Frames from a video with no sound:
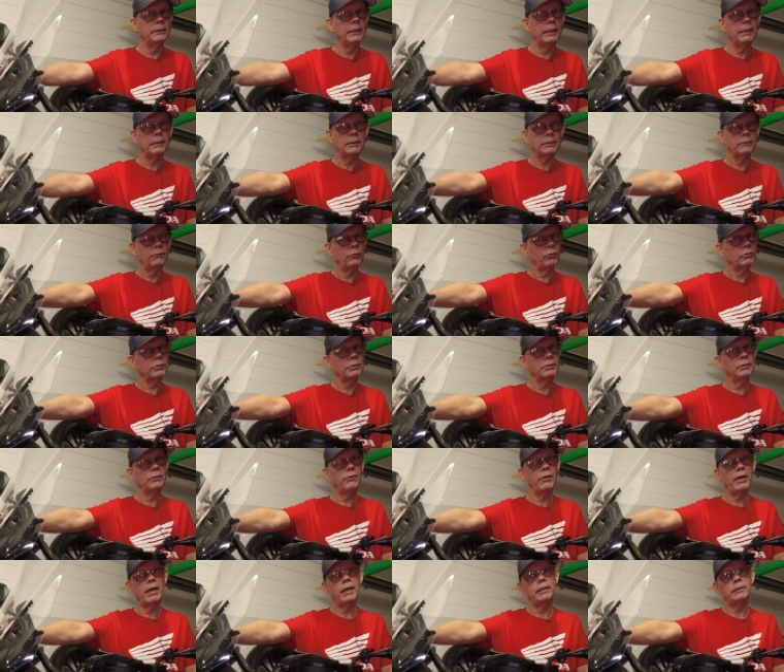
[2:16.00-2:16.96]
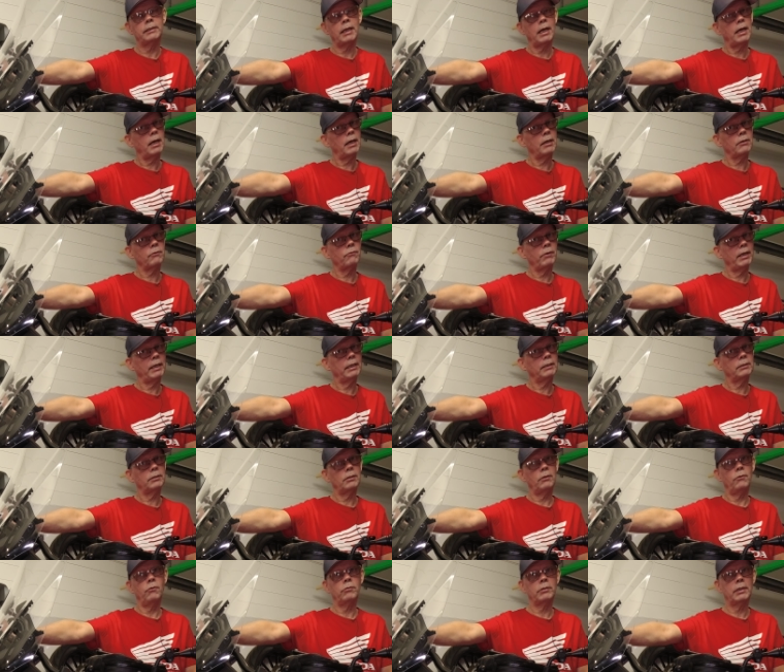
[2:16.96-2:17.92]
yes, wasn't that a
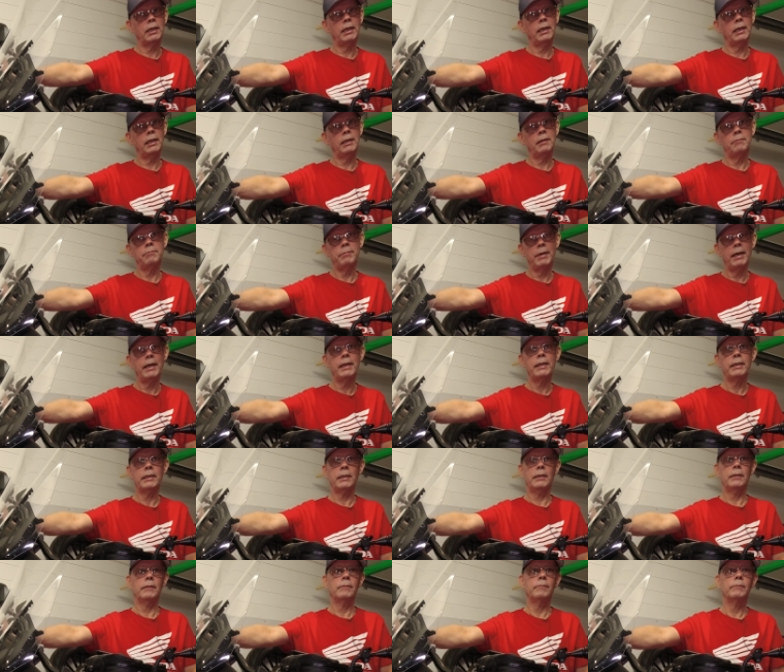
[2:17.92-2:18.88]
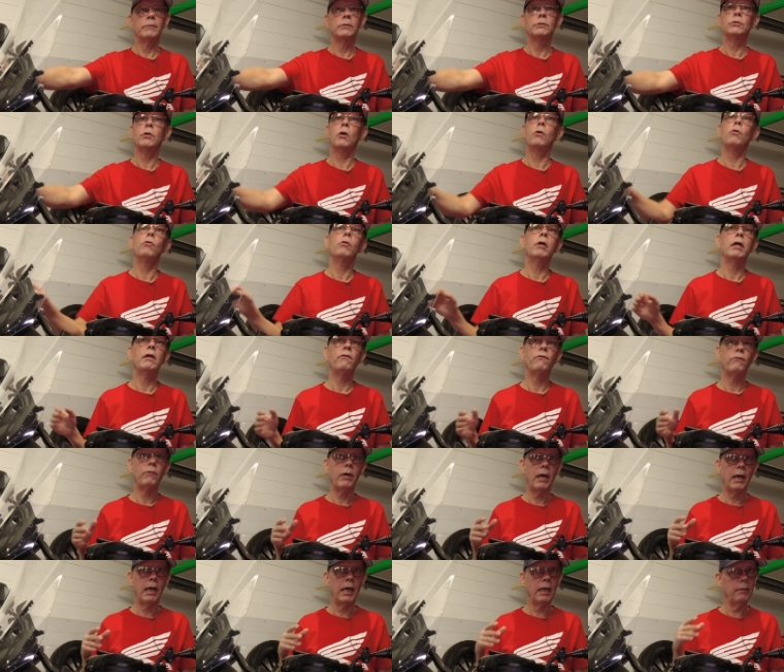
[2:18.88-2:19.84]
great looking bike? So
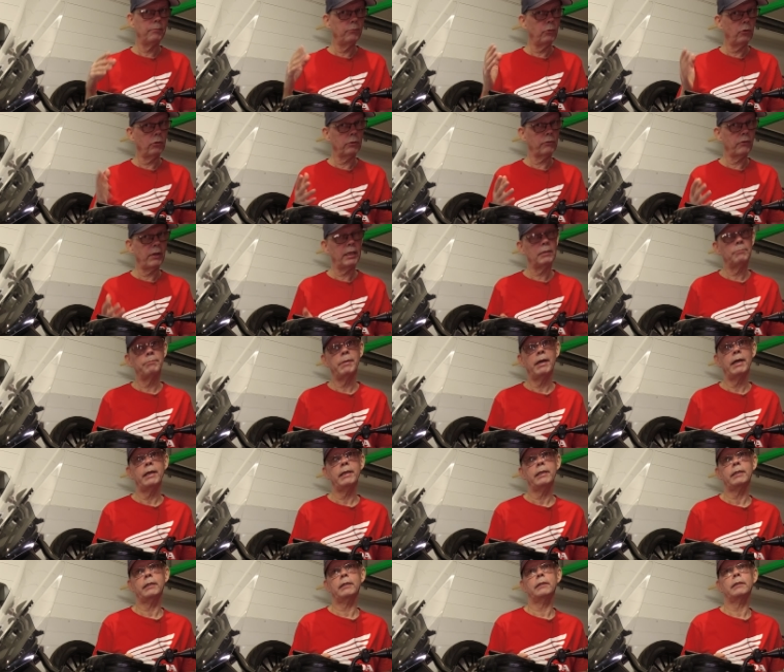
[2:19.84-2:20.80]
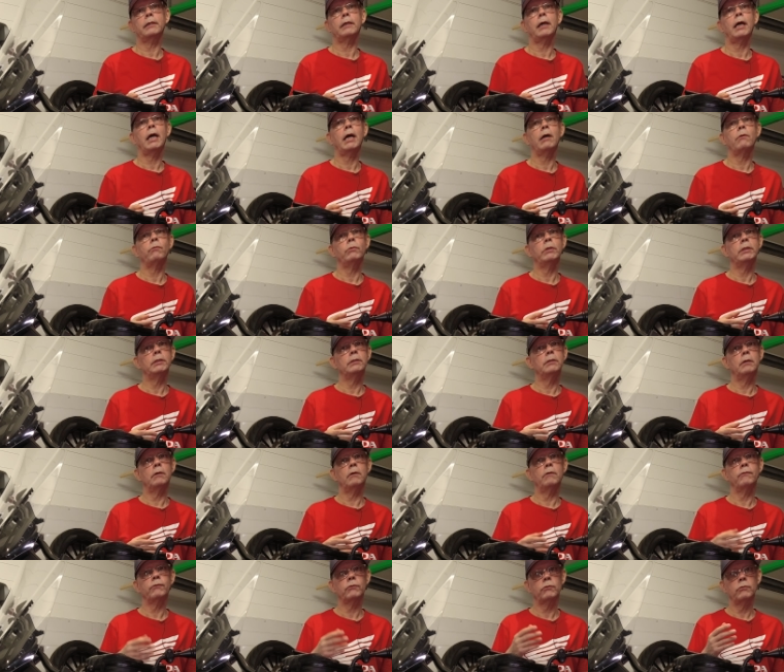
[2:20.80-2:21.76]
if I bought that bike, I
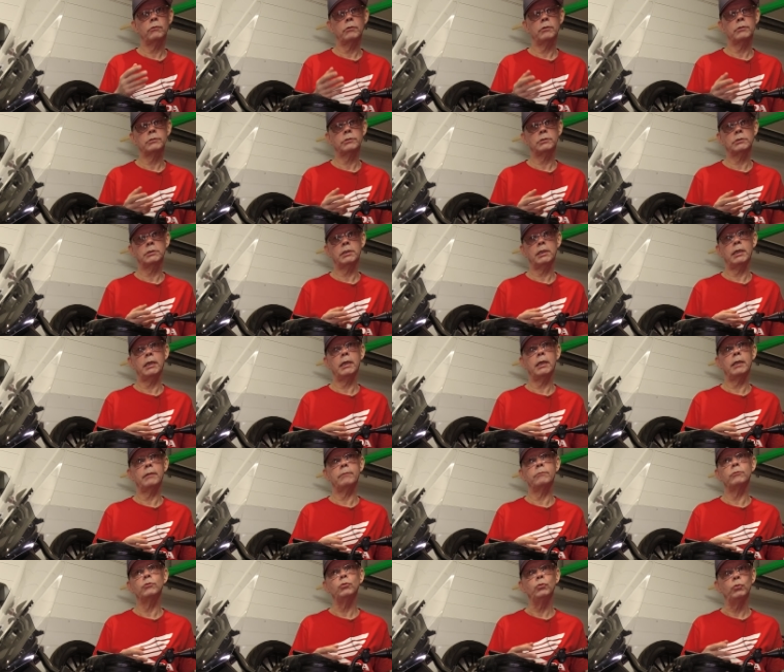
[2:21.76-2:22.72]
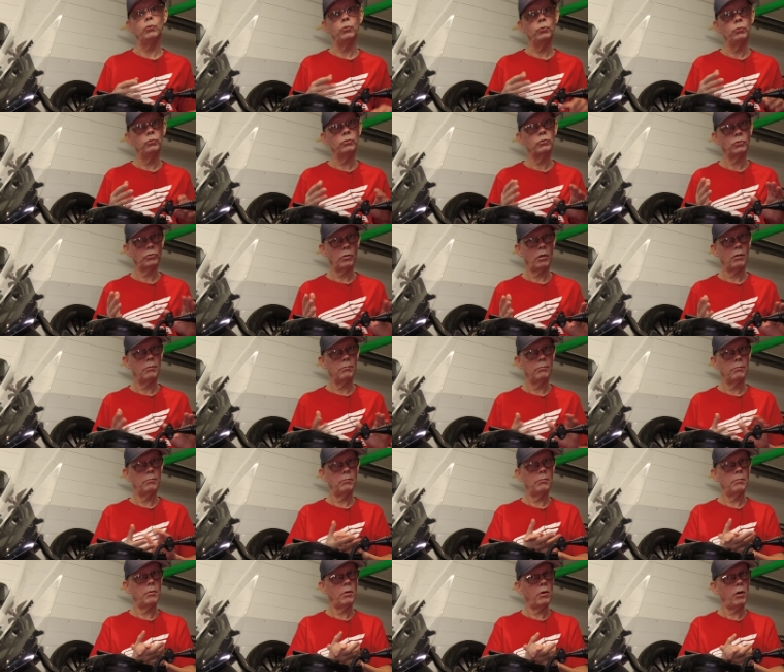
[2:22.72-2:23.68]
would of course uh, do
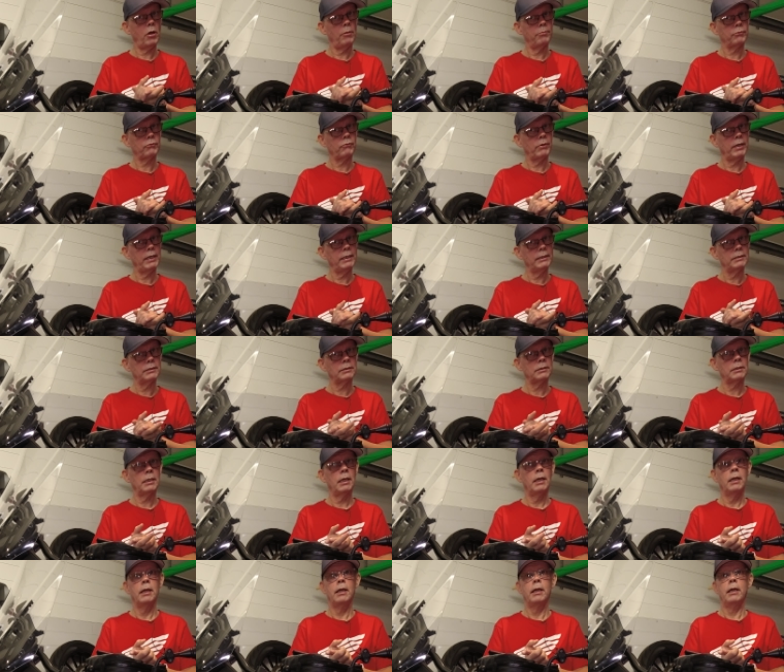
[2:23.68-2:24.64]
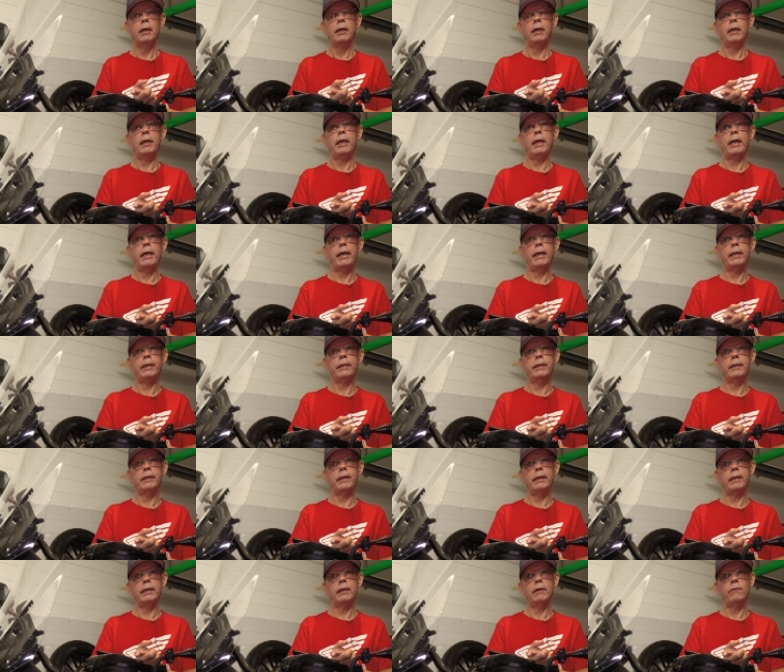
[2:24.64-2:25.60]
some upgrades.
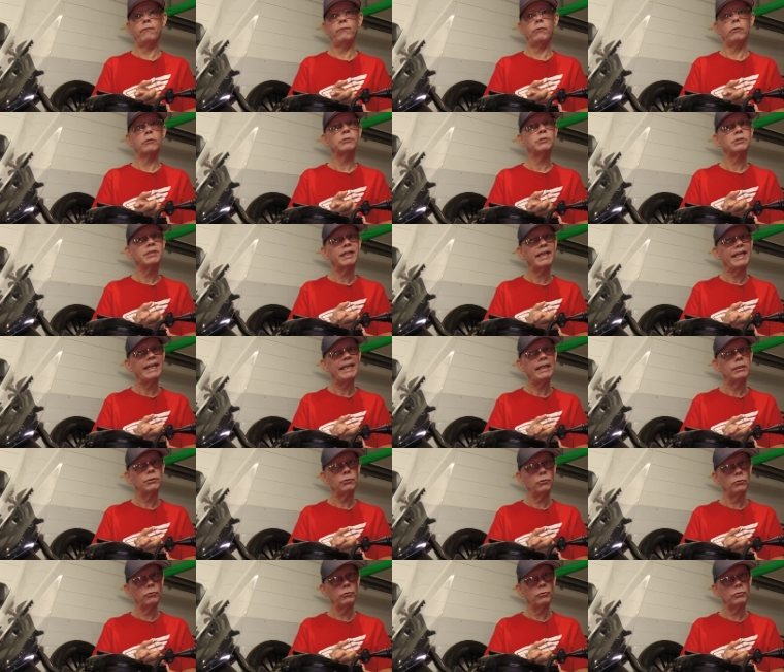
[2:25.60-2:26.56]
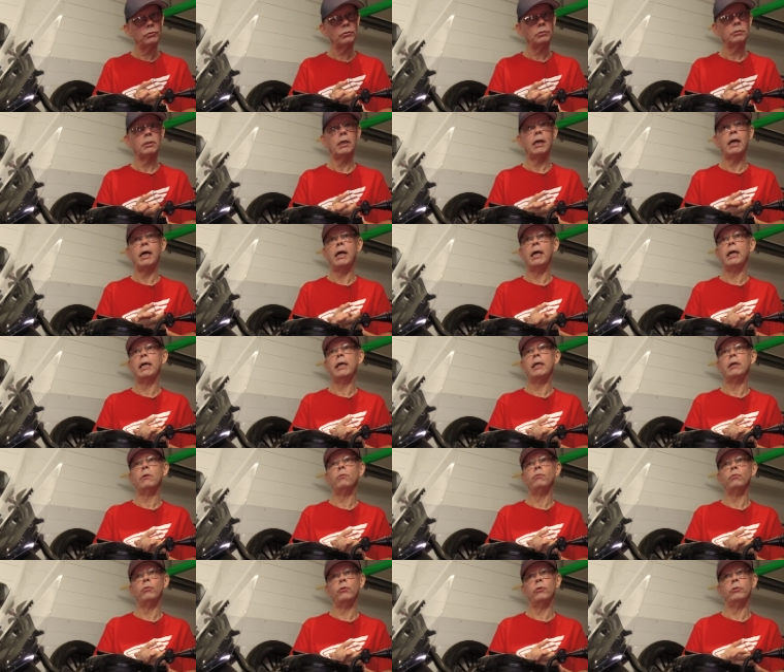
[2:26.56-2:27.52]
And uh, for street use,
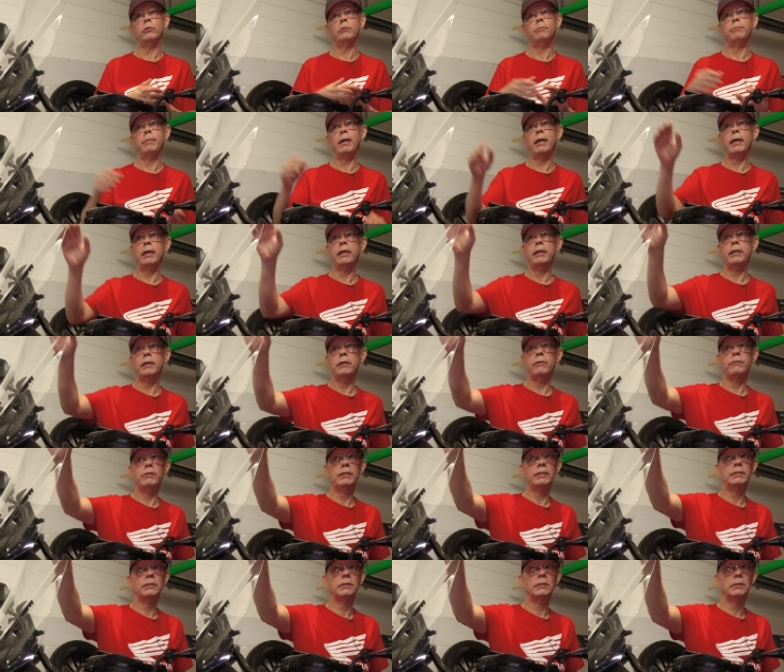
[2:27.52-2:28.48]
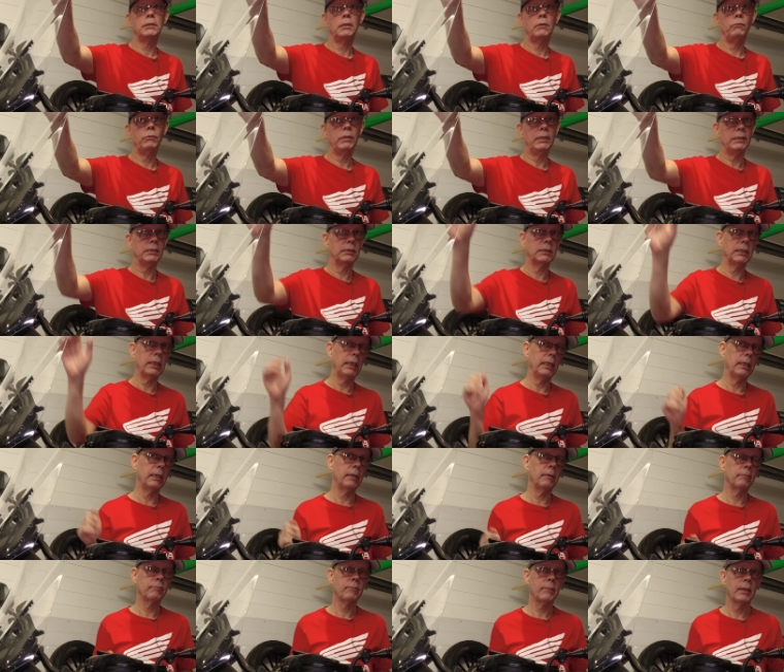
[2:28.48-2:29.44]
I would buy this
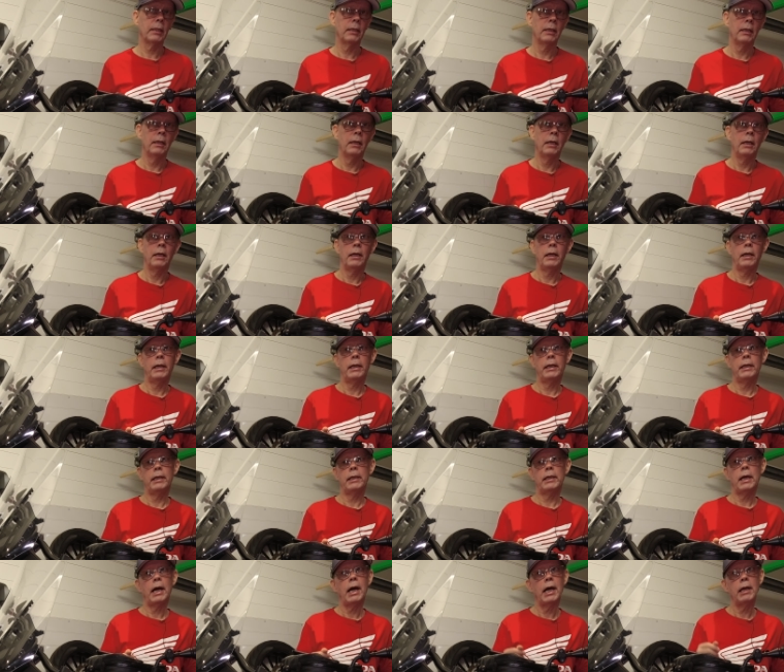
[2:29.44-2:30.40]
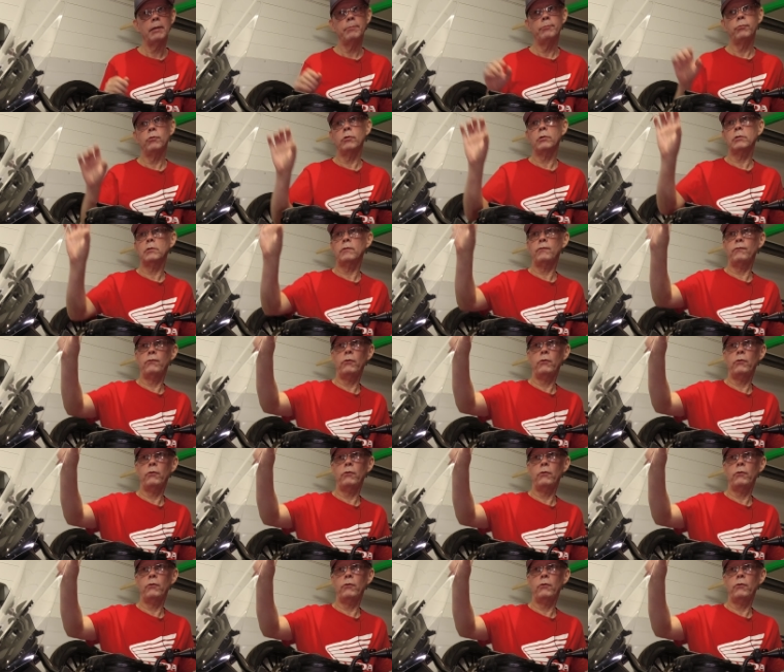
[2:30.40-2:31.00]
windscreen. Uh, I bought